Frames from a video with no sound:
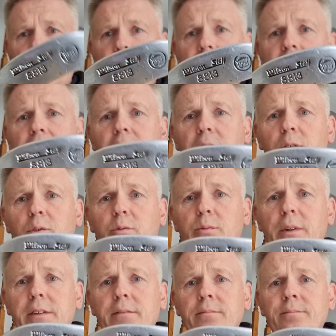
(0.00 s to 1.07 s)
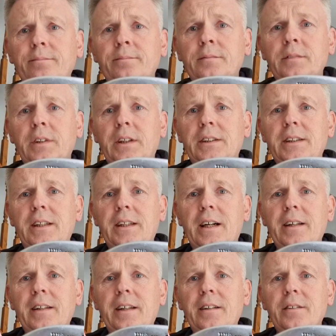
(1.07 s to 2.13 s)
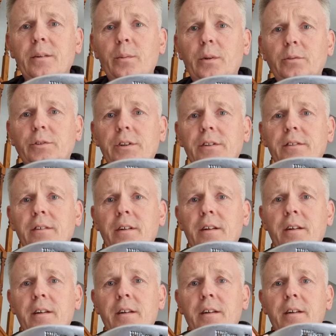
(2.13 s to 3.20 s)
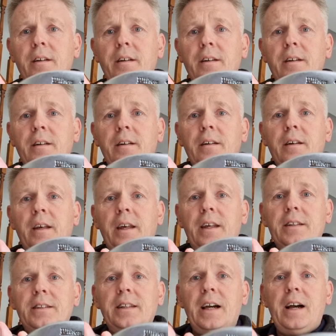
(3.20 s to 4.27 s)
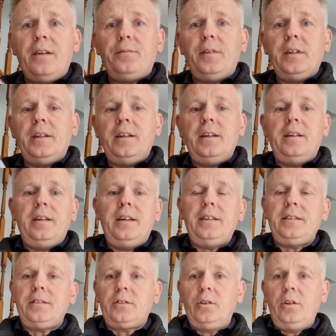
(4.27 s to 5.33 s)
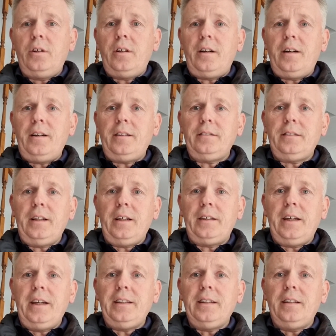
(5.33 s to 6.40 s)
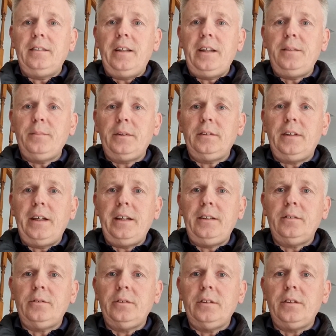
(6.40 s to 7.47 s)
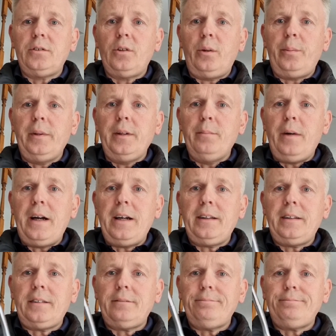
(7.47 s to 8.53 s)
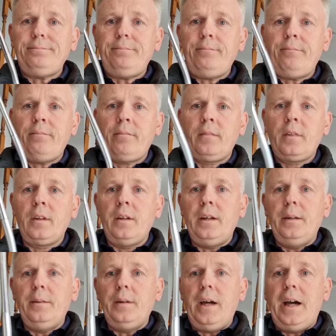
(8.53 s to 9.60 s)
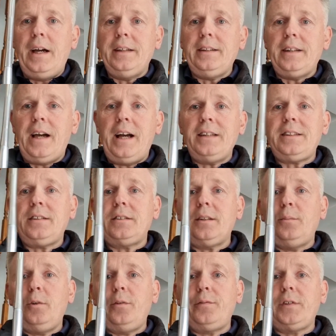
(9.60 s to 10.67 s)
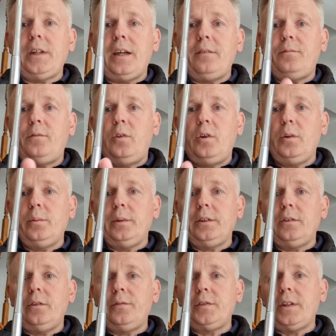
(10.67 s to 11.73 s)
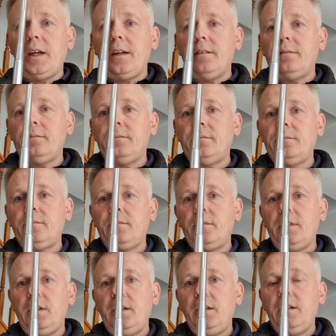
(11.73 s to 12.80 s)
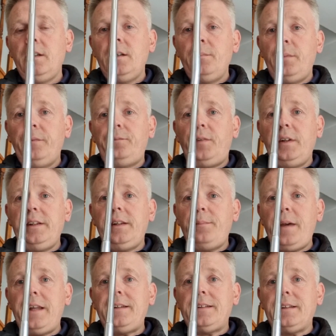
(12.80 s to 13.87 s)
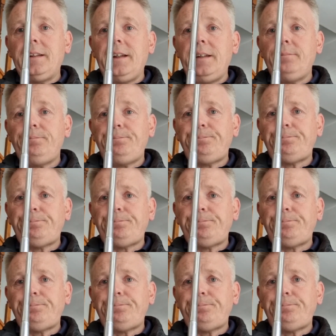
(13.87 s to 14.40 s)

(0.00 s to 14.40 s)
an old one. You see that there, the Wilson staff. It's got a kind of alignment line on the top and the back, and it has some offset, forward offset. But fundamentally,